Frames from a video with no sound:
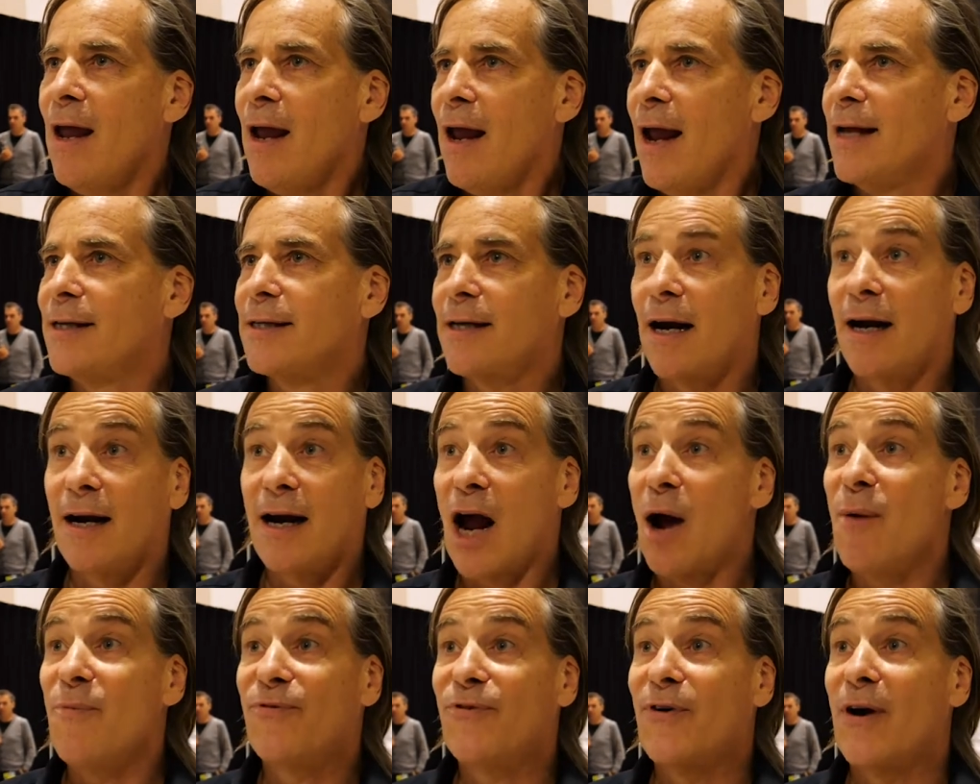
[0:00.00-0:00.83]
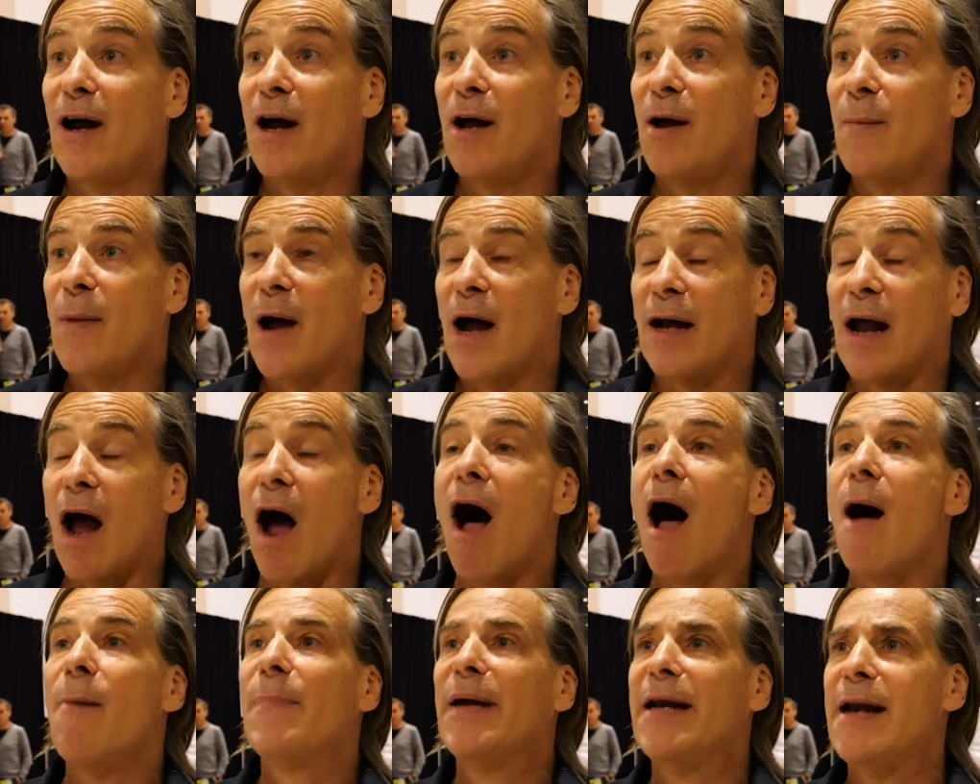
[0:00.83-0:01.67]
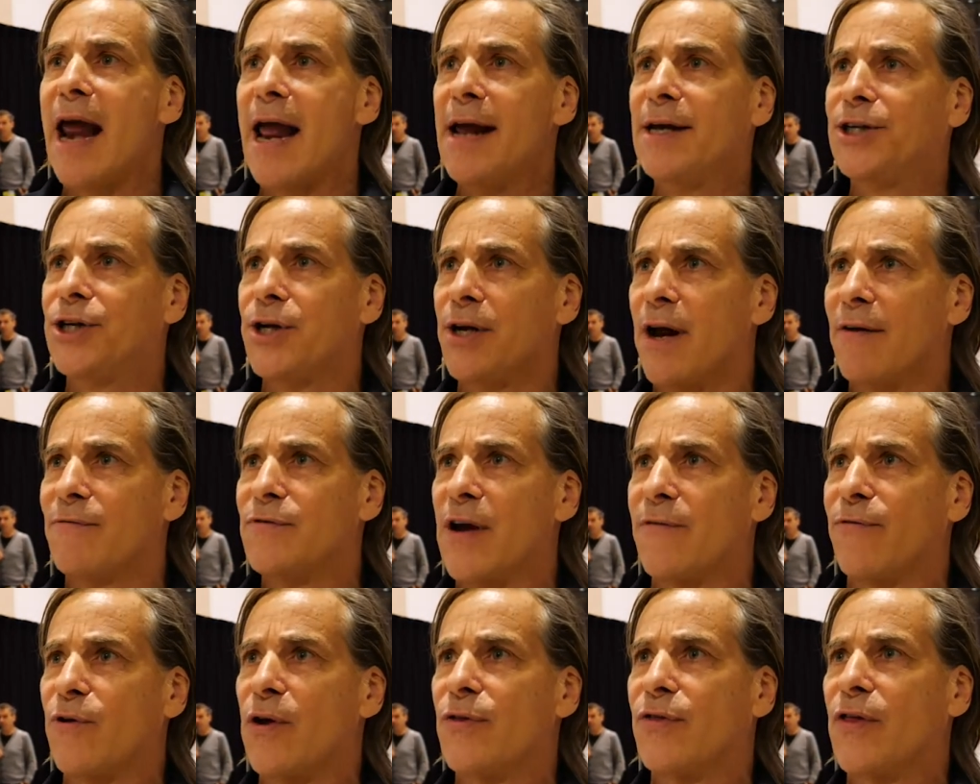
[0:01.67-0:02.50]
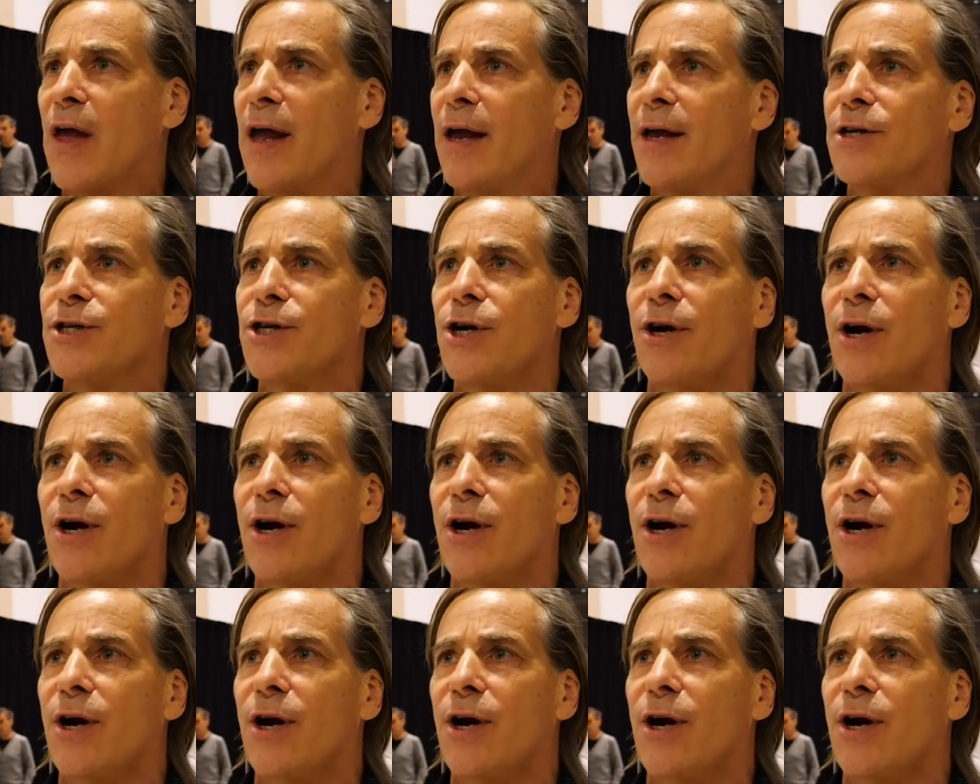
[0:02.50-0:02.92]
It's going to come from a combination of different things.